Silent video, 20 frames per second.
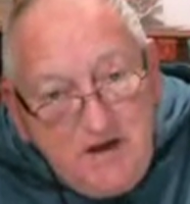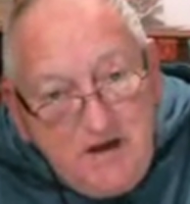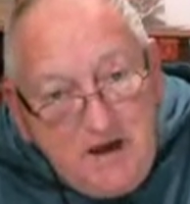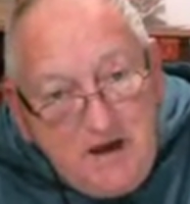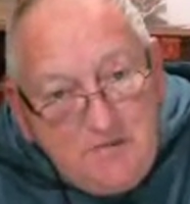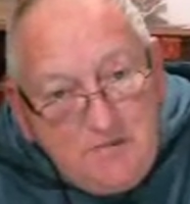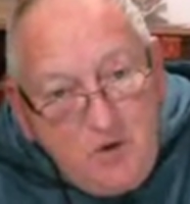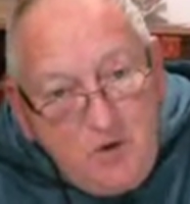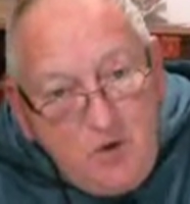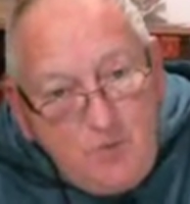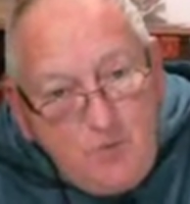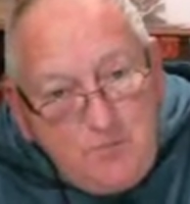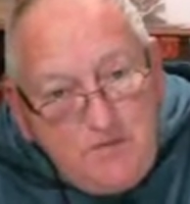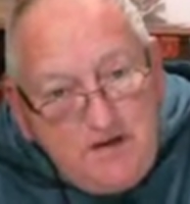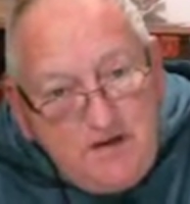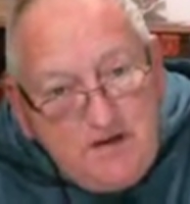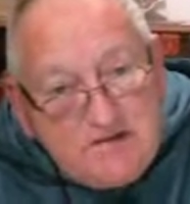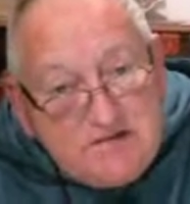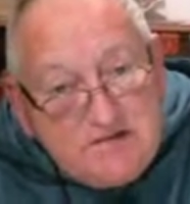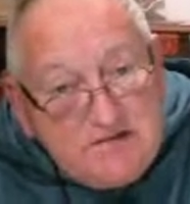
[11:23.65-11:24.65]
I'm
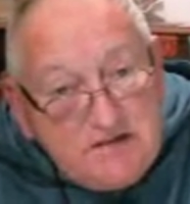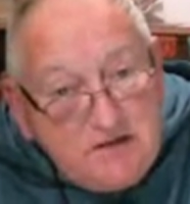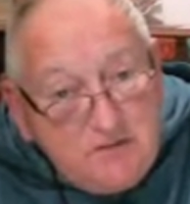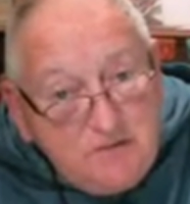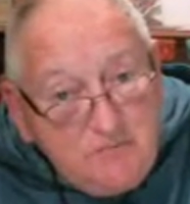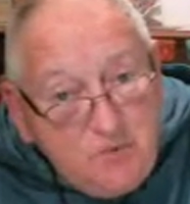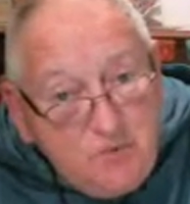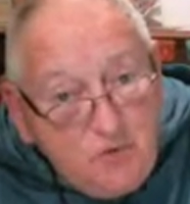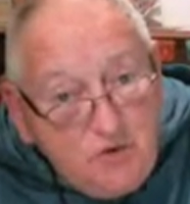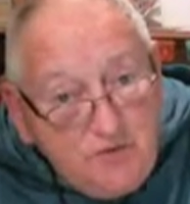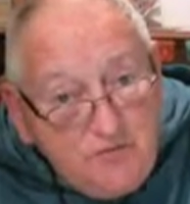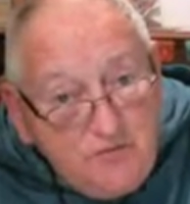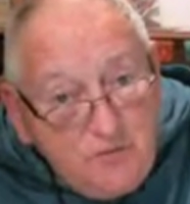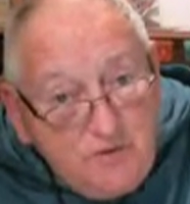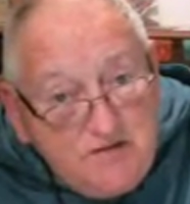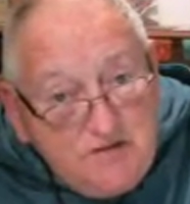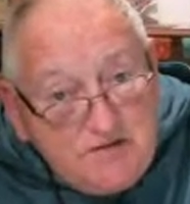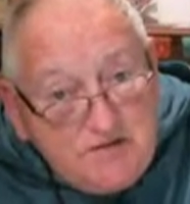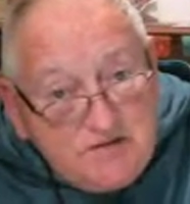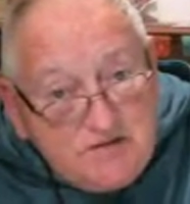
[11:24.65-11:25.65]
opening his little book of
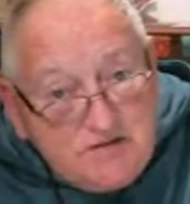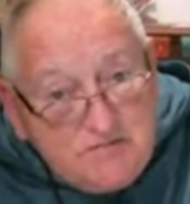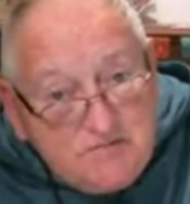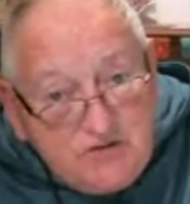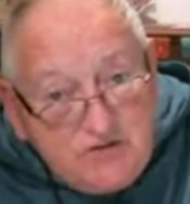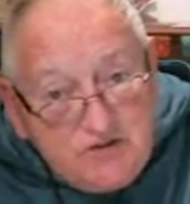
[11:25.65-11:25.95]
wisdom